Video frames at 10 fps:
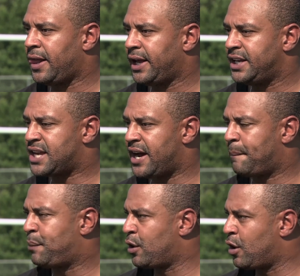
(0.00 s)
he's kind of
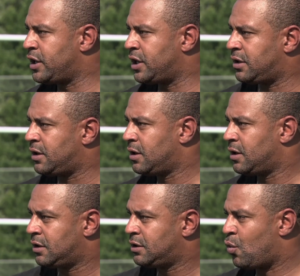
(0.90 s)
put on a
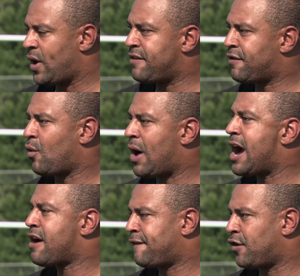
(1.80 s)
waiver
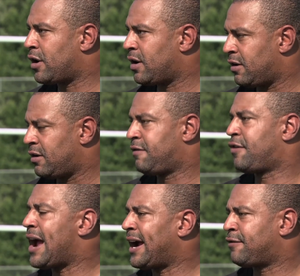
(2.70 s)
wire for
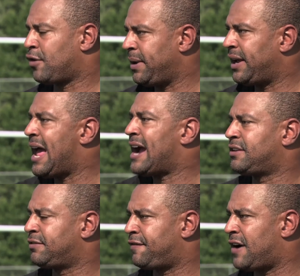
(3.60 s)
being
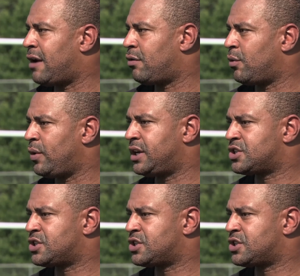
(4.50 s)
active the following week.